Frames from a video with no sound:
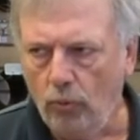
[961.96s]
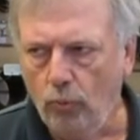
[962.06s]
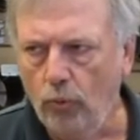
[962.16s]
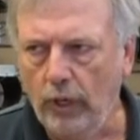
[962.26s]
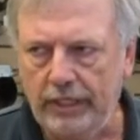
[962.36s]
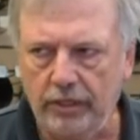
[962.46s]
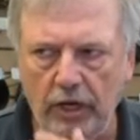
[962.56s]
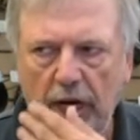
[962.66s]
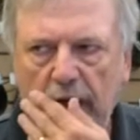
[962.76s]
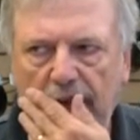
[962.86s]
What's
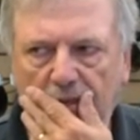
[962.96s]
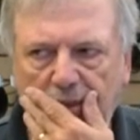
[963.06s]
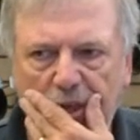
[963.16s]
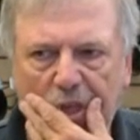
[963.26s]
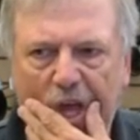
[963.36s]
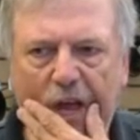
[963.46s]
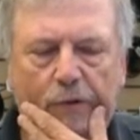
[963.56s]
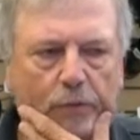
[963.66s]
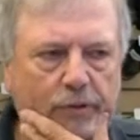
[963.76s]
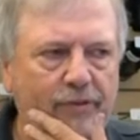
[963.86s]
going to give you
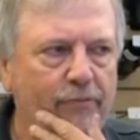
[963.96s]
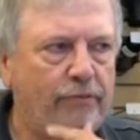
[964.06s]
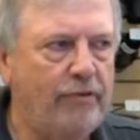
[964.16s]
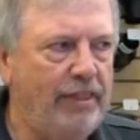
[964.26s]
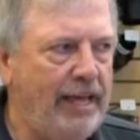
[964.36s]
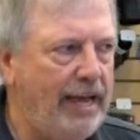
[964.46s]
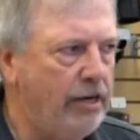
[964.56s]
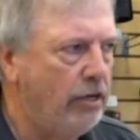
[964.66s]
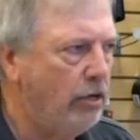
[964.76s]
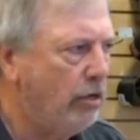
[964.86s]
that? Well, for
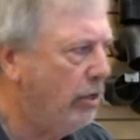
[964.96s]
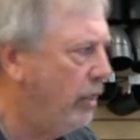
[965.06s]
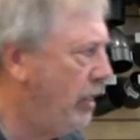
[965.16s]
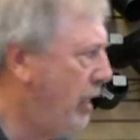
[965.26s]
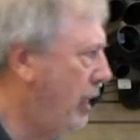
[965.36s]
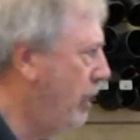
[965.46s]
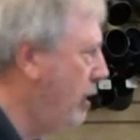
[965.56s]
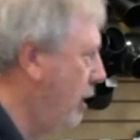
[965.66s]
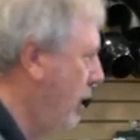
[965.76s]
that, you're going to need